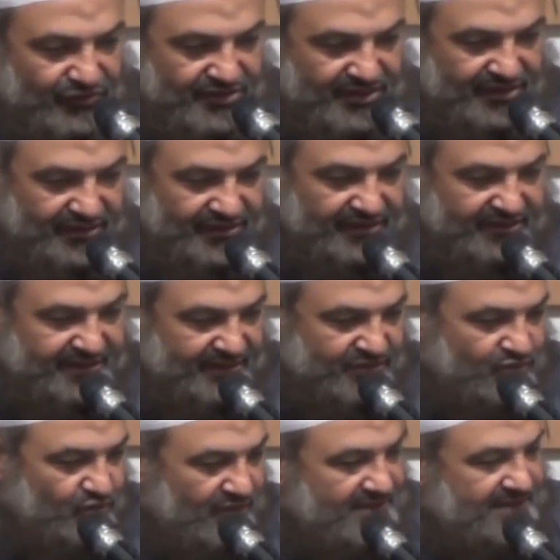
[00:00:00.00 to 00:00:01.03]

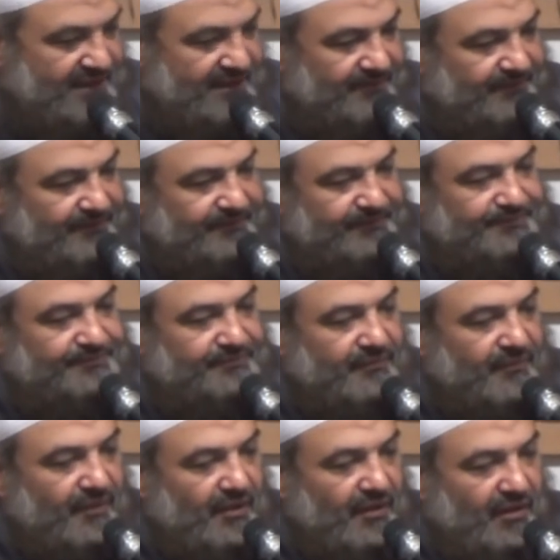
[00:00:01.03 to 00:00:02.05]
1420,
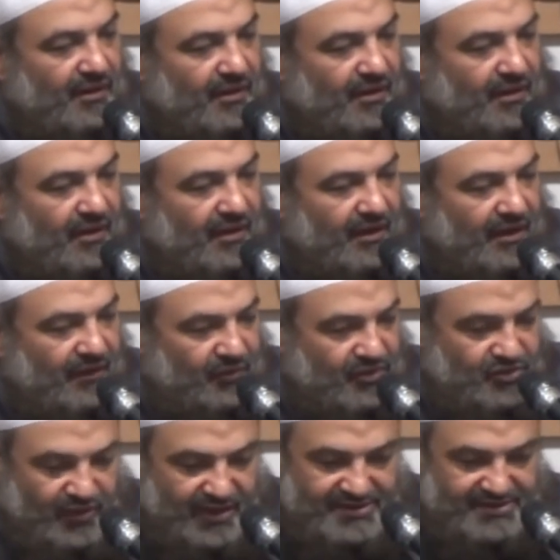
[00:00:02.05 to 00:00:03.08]

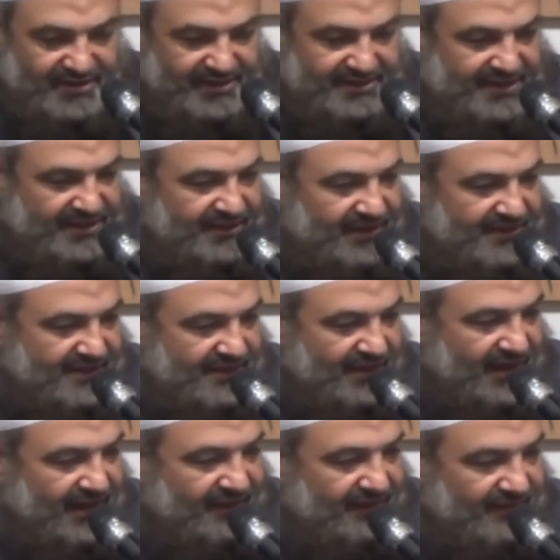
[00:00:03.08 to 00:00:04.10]
which was
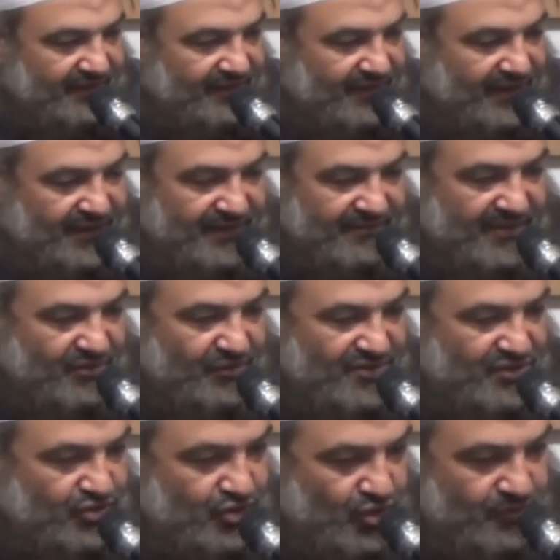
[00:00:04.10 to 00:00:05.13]
1999, and the month
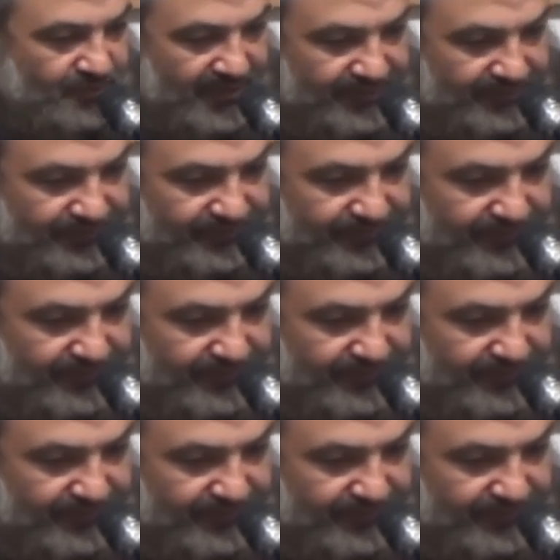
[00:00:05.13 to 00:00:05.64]
was October.